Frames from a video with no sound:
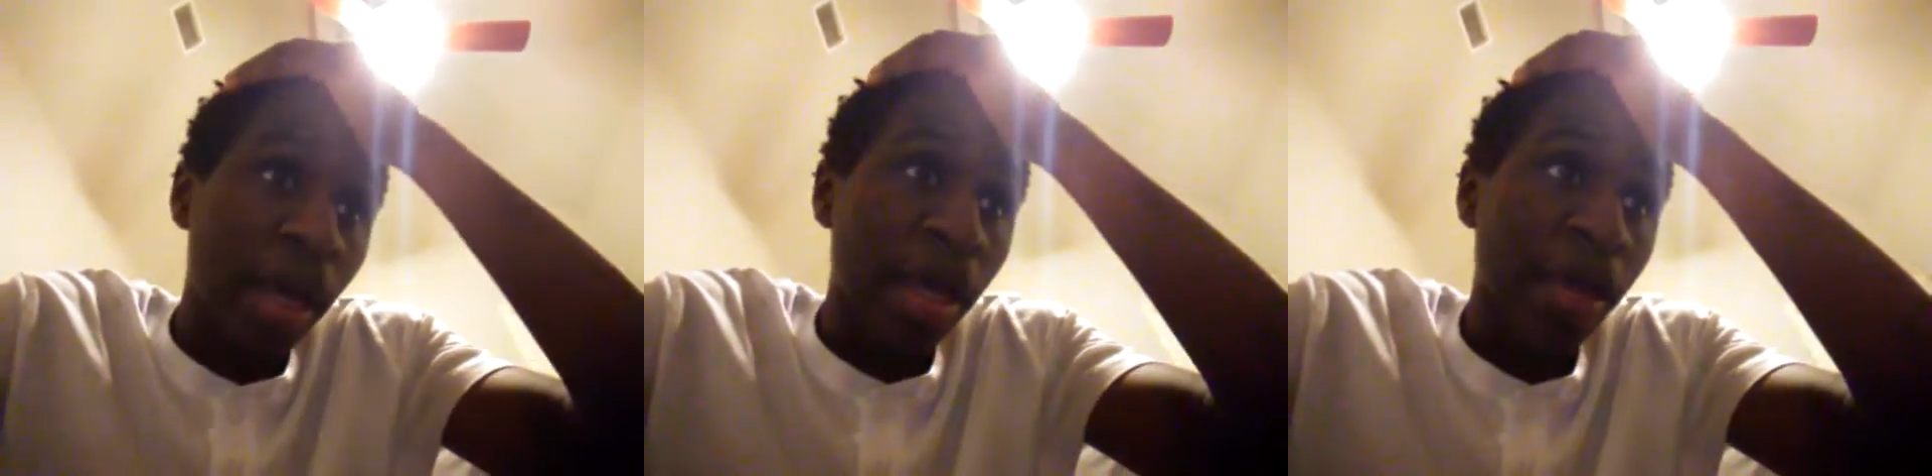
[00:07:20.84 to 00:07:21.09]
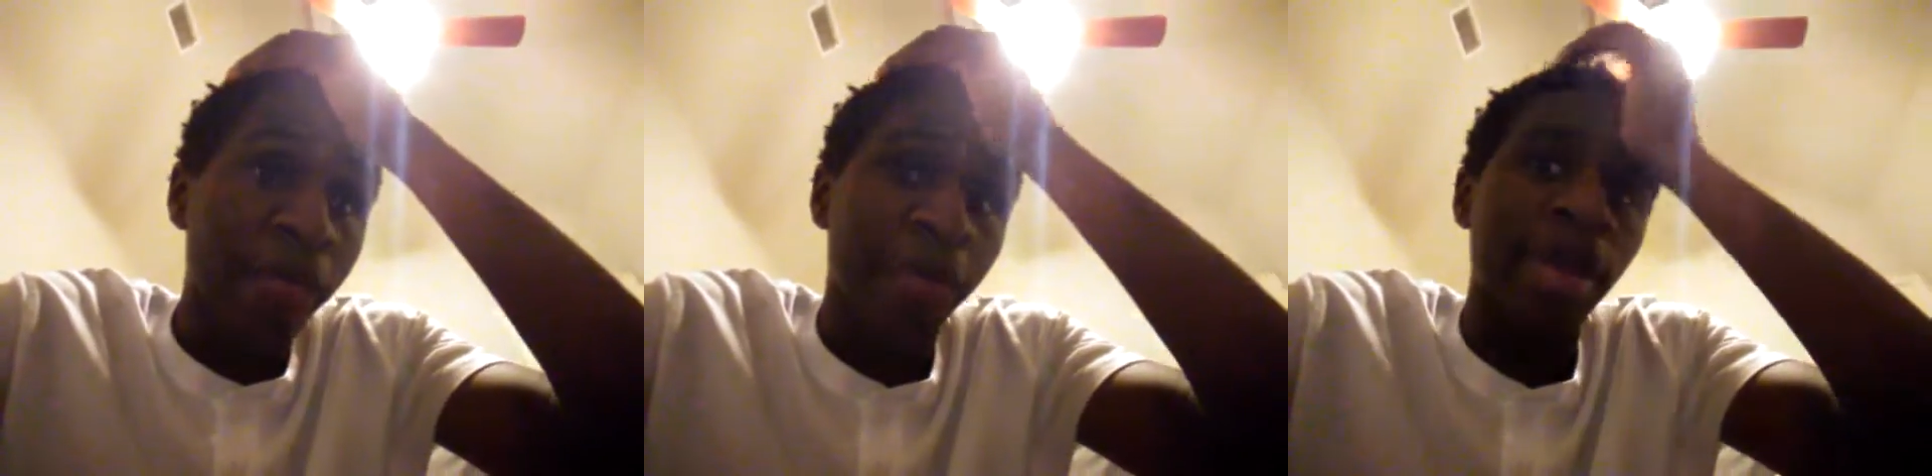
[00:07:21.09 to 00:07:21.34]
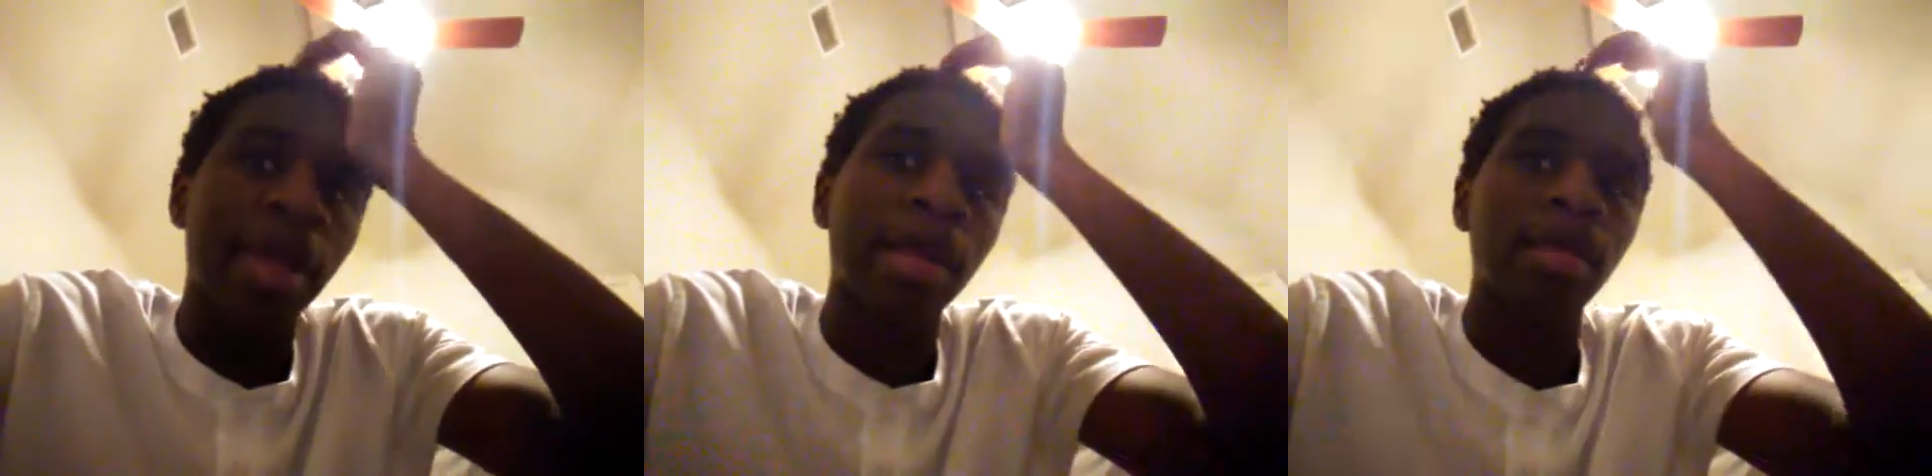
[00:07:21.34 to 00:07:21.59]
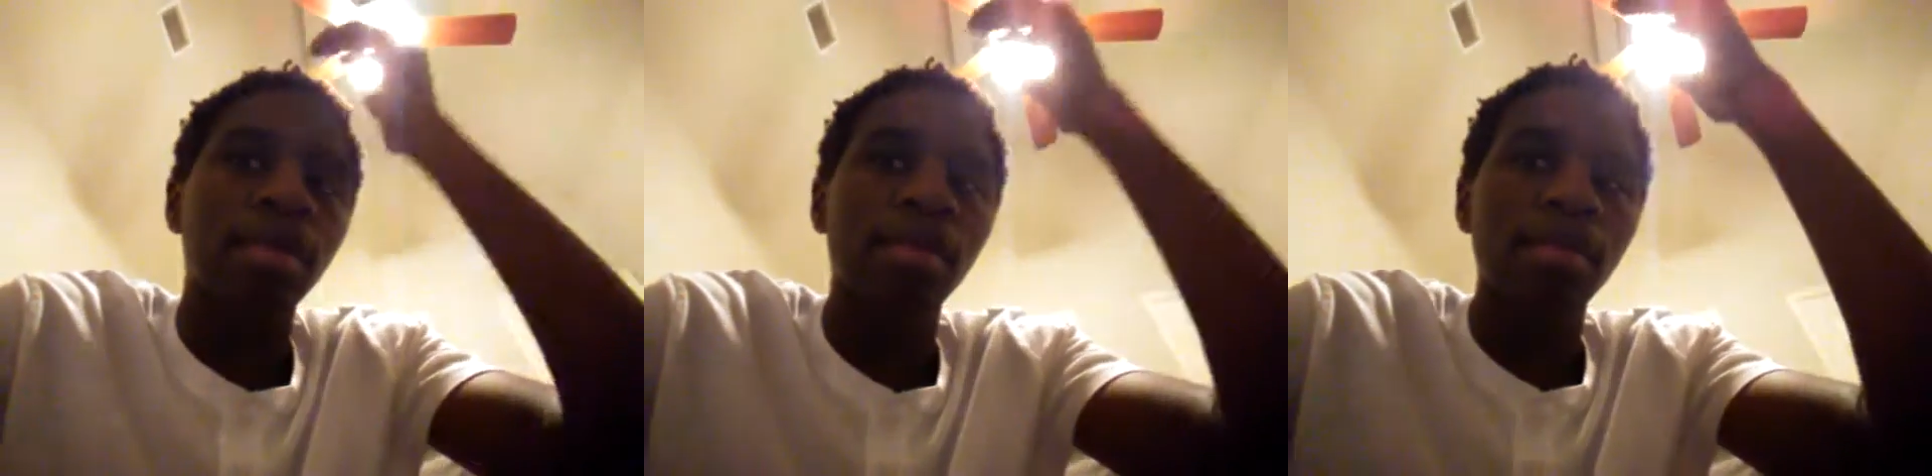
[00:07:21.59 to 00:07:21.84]
not gonna forget
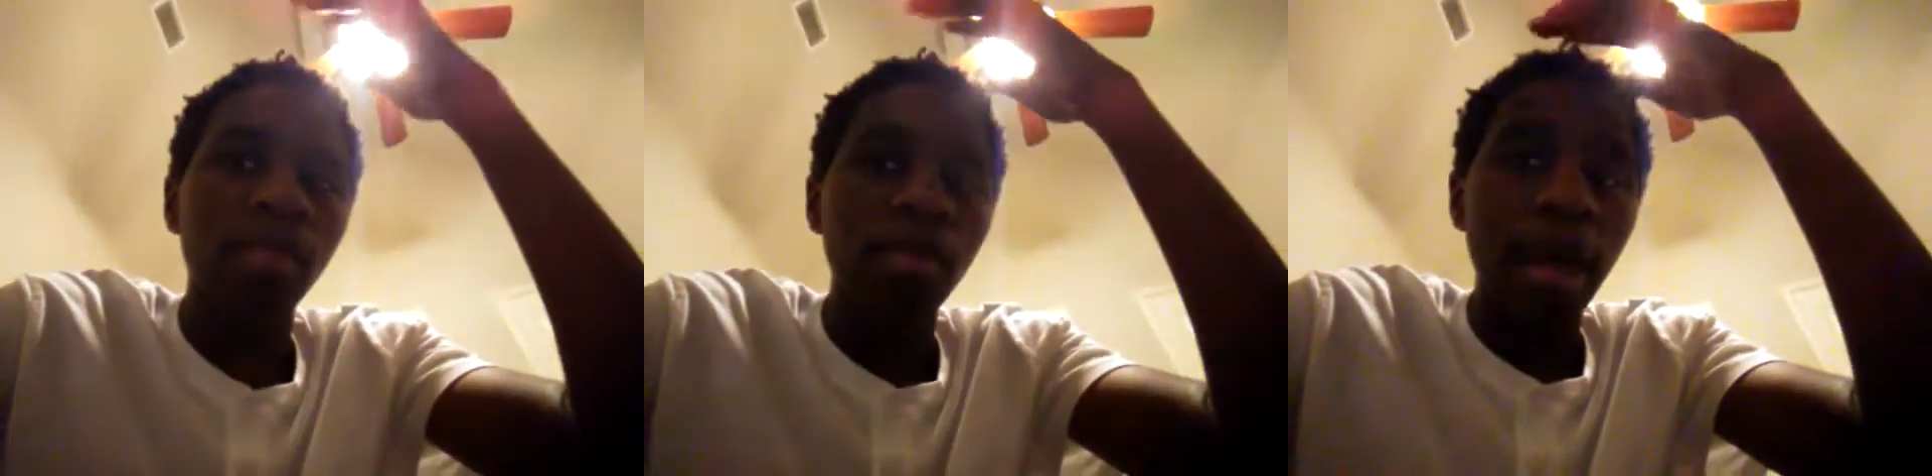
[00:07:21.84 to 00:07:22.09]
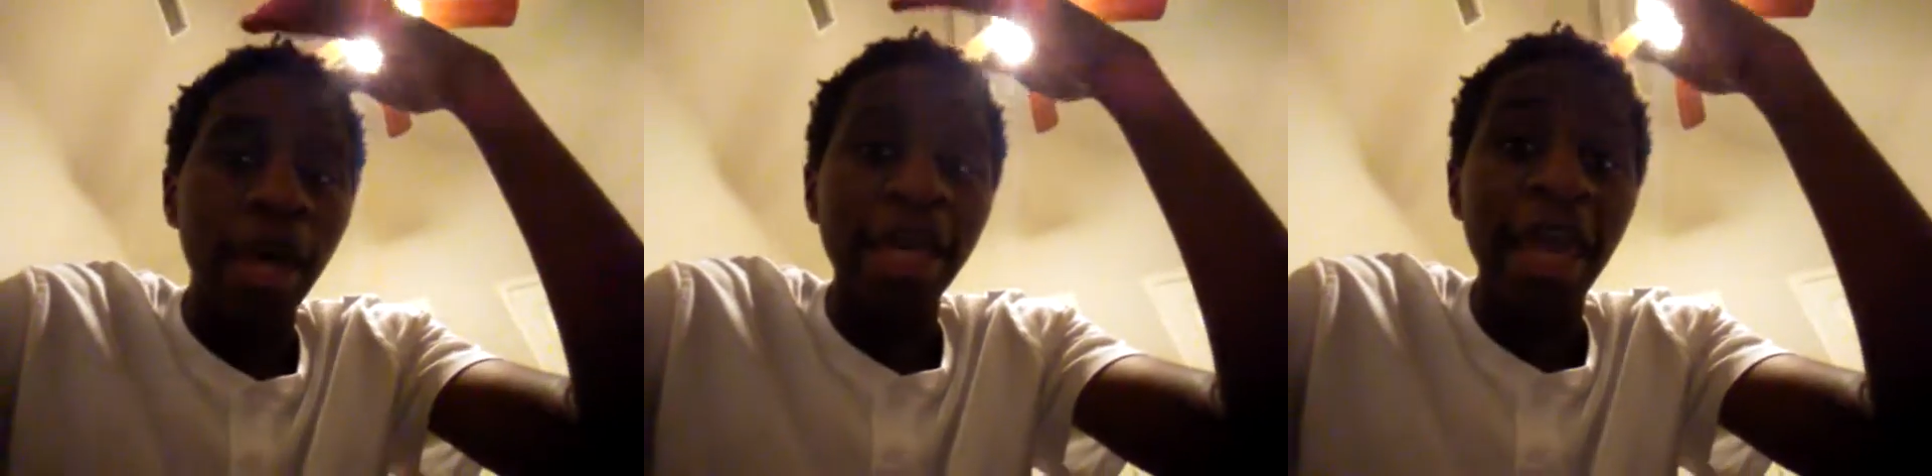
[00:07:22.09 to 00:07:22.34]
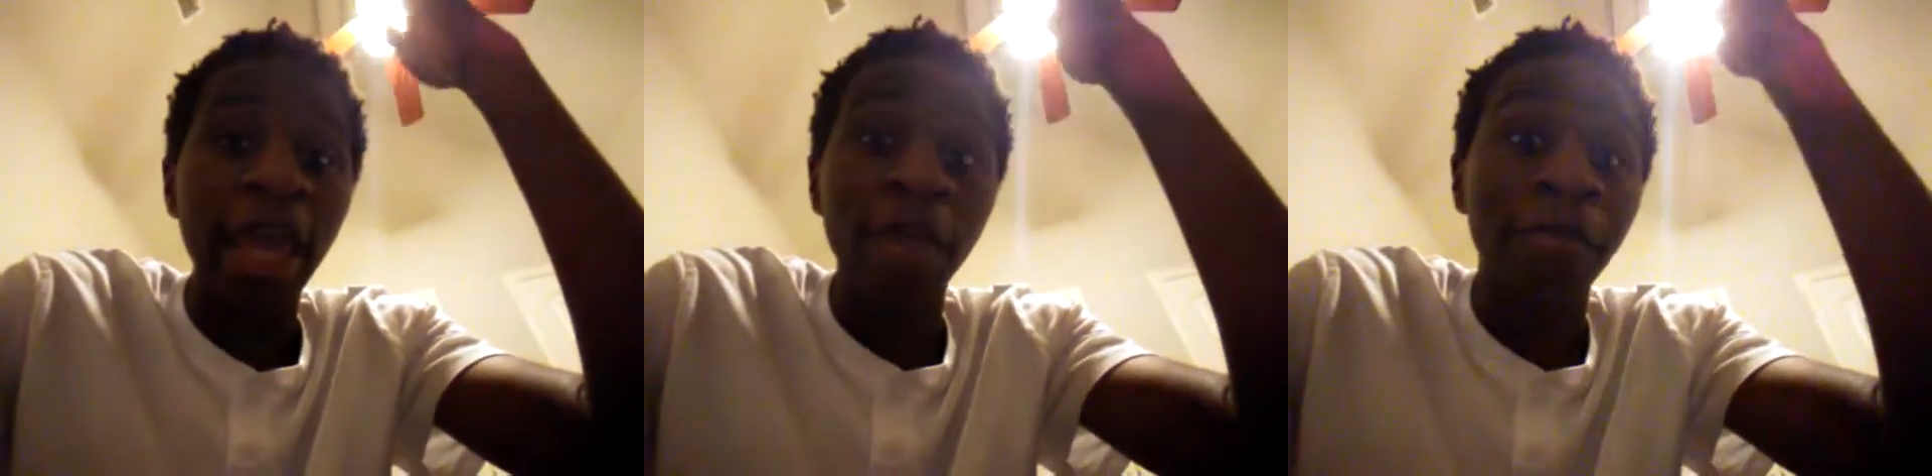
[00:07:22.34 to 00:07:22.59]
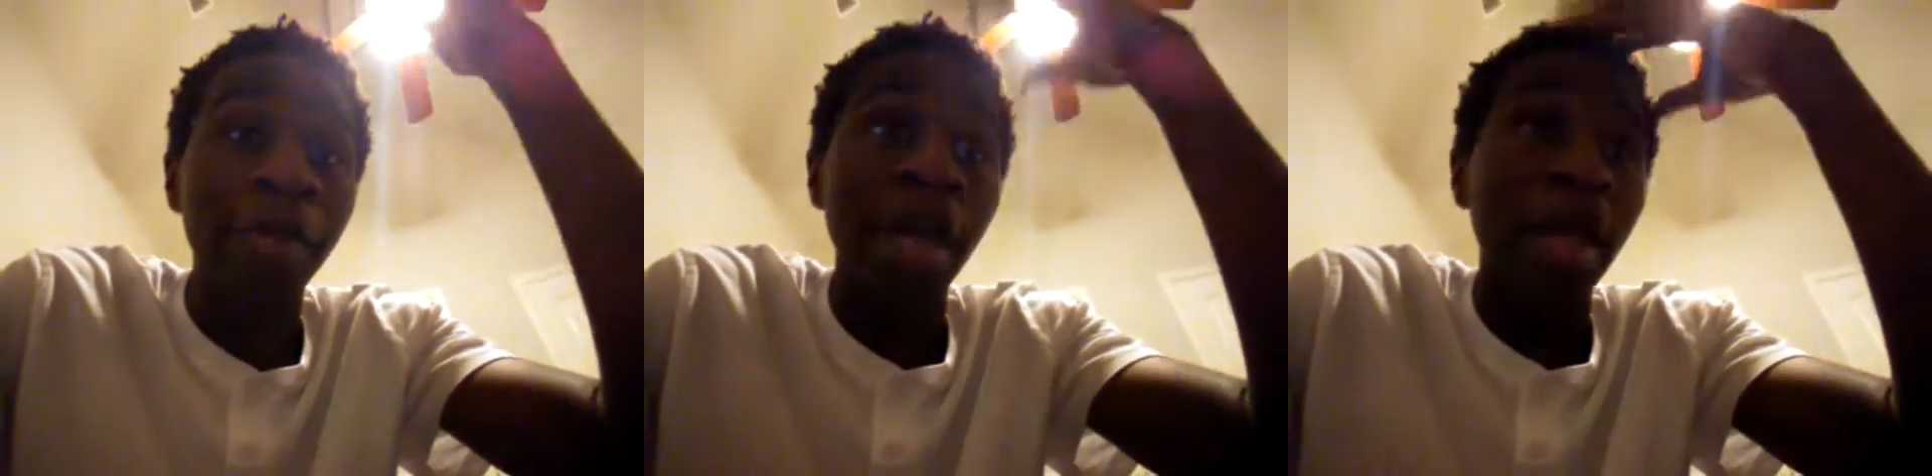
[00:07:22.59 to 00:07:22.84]
it. I
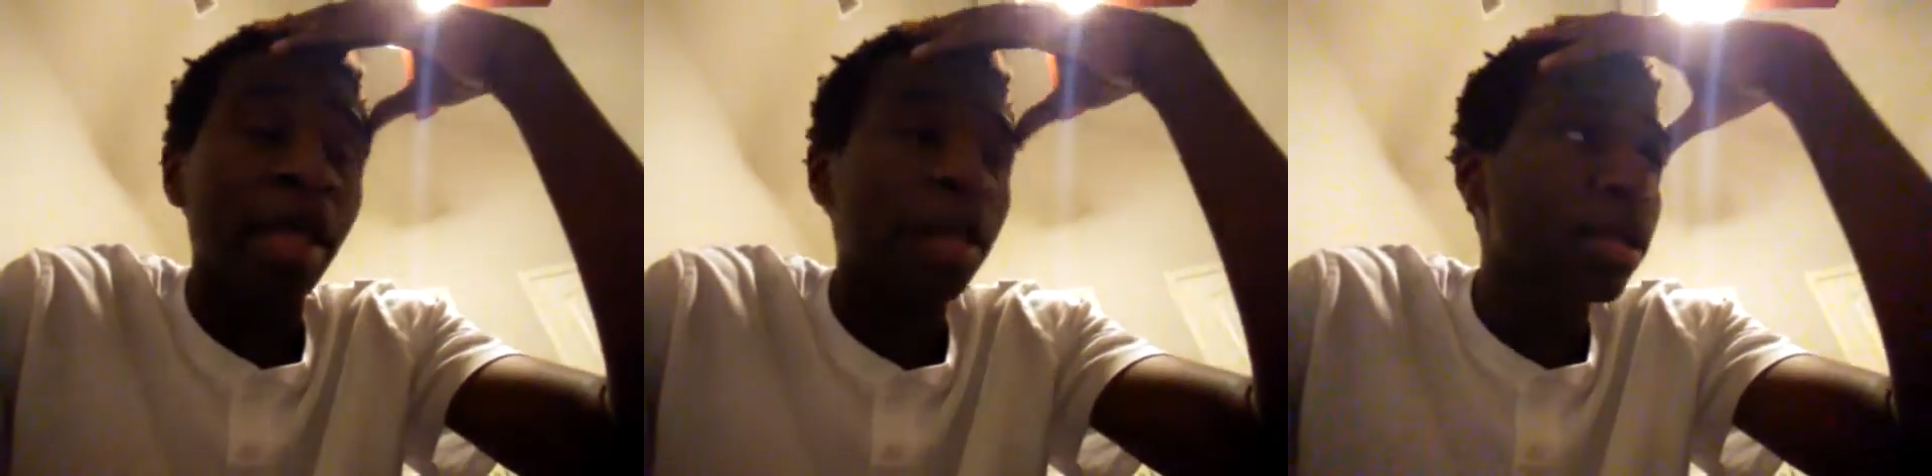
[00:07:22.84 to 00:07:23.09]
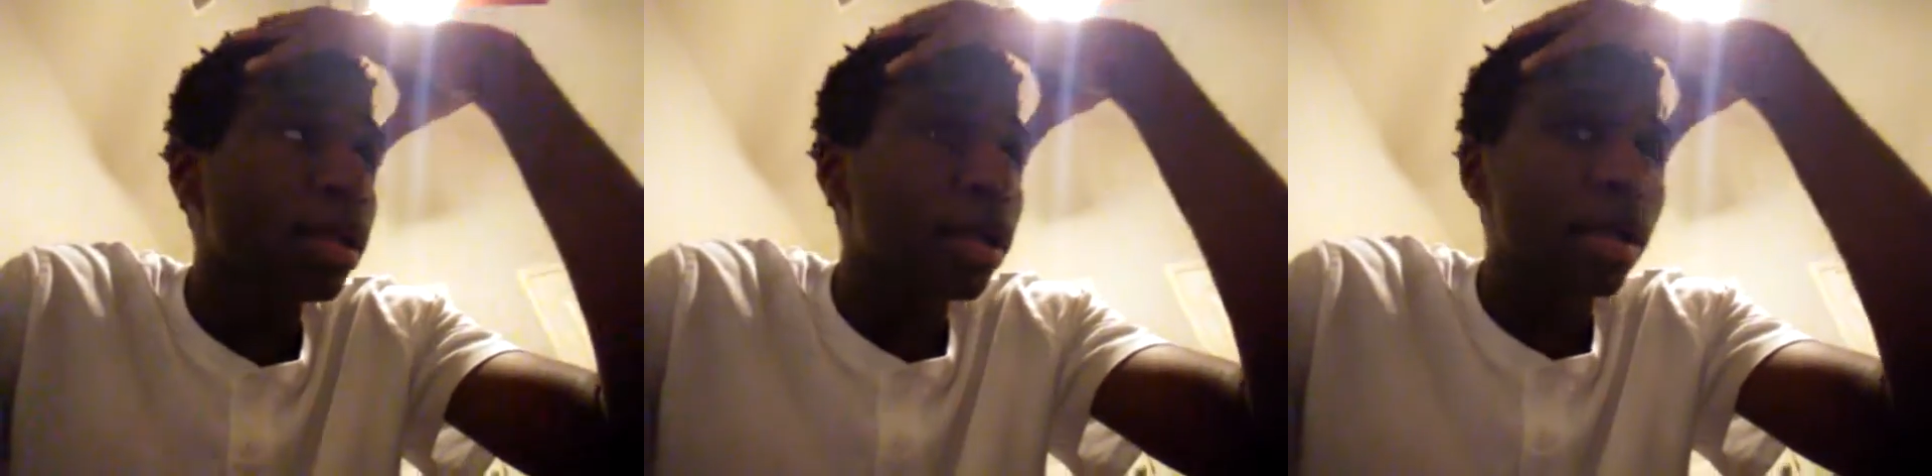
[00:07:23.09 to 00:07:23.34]
can't forget it.